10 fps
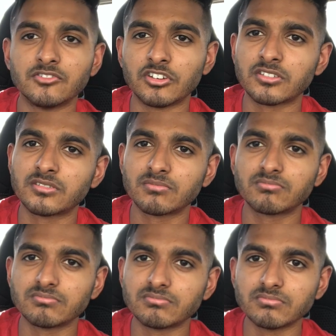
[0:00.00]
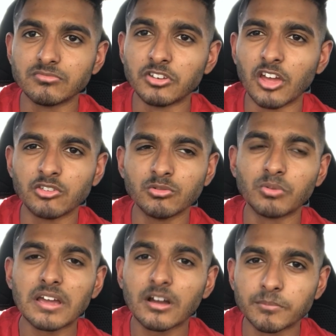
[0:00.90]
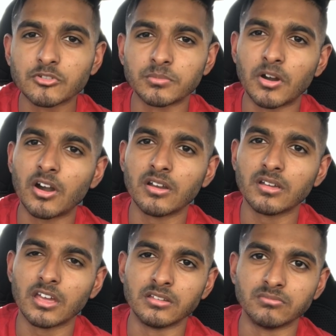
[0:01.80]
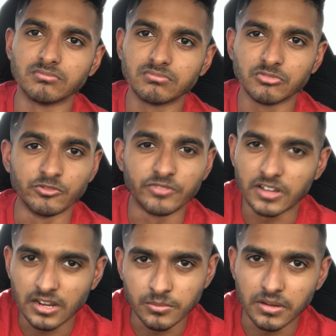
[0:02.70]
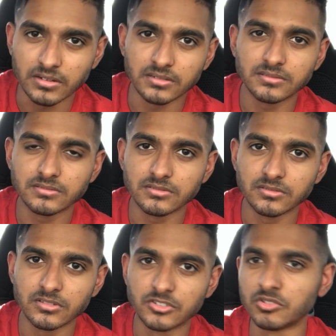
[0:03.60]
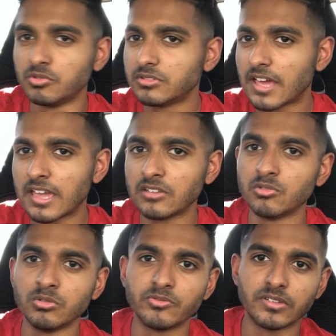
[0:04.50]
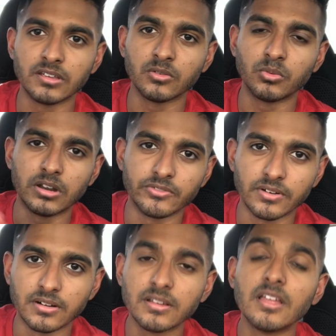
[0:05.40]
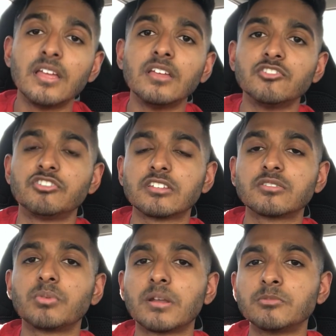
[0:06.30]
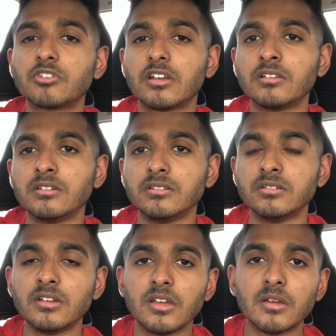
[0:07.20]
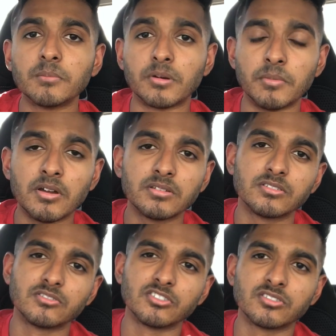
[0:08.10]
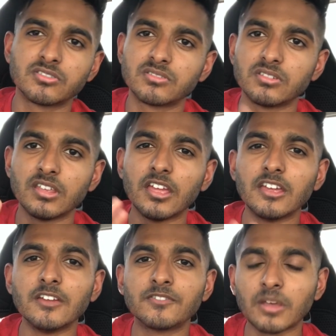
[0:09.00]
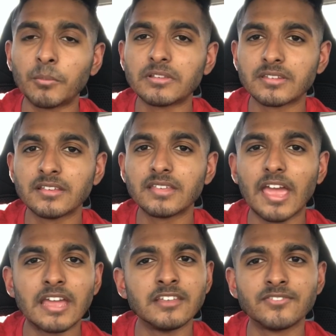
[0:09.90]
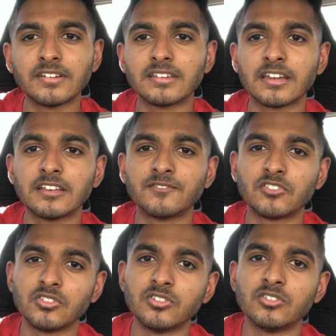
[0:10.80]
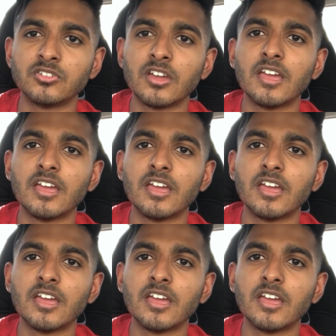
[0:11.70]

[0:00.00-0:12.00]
just, you know, you wake up tomorrow and you'll forget about it. It's a new day, new thing, whatever. That's what I'm trying to promote. Just, if someone says anything negative to you,